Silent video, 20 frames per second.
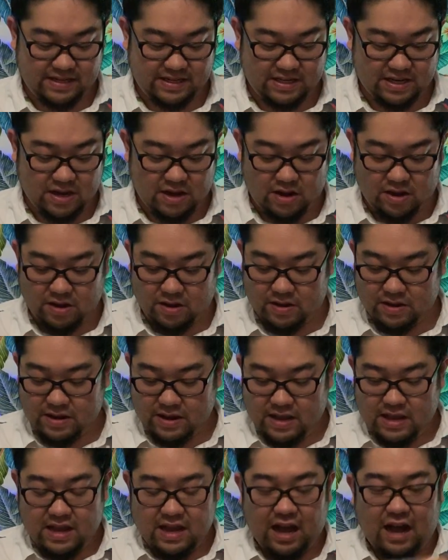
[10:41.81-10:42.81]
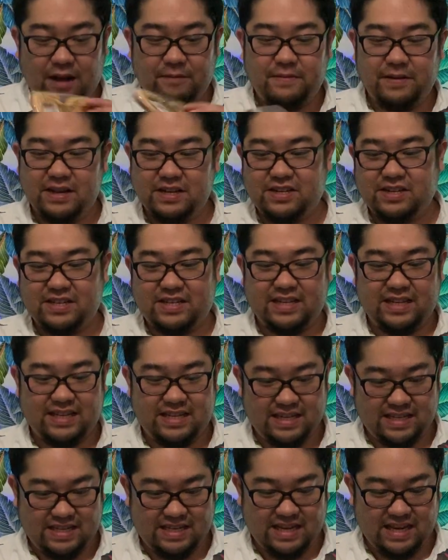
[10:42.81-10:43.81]
So I'll be interested
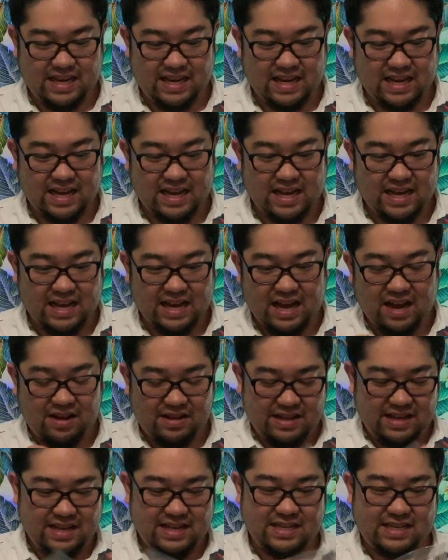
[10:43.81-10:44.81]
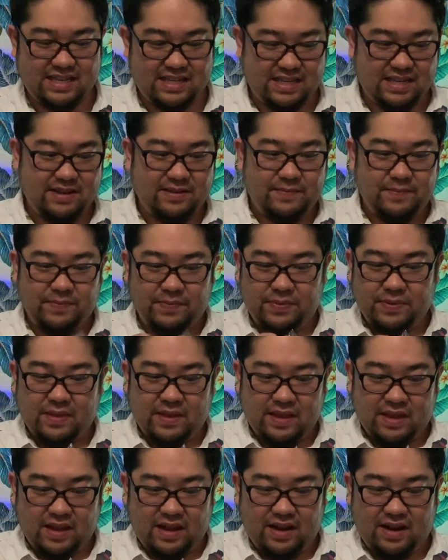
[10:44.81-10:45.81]
to see uh, how these
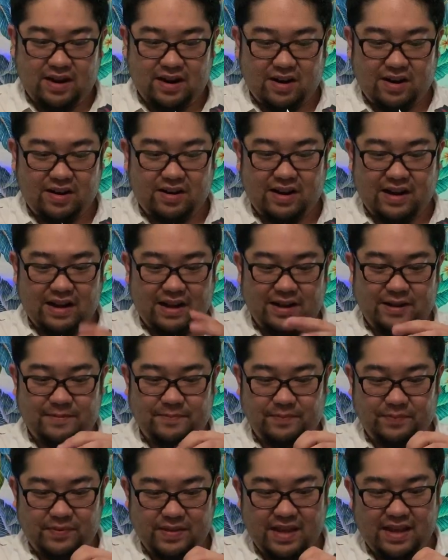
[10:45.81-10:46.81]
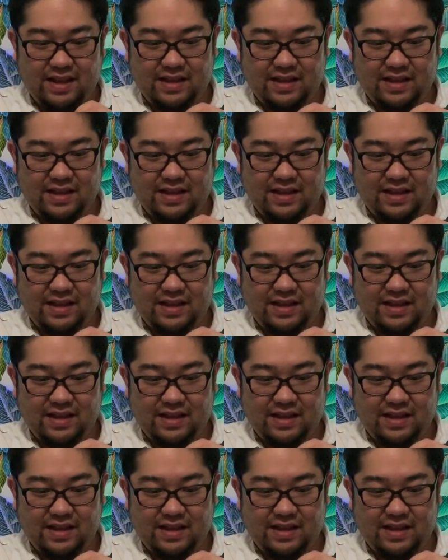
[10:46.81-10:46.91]
are um,